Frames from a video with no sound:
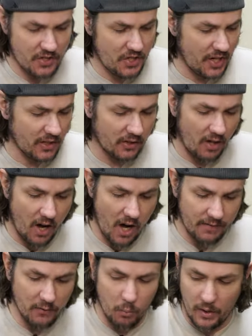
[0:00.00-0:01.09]
signal
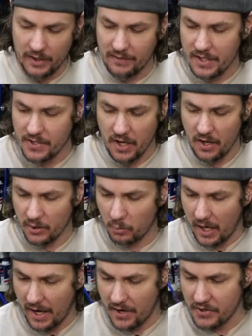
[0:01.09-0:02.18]
off of one of these other
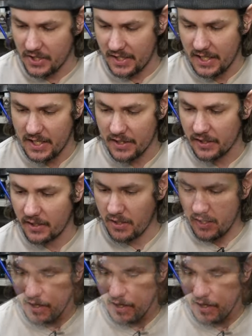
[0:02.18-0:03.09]
wires in here.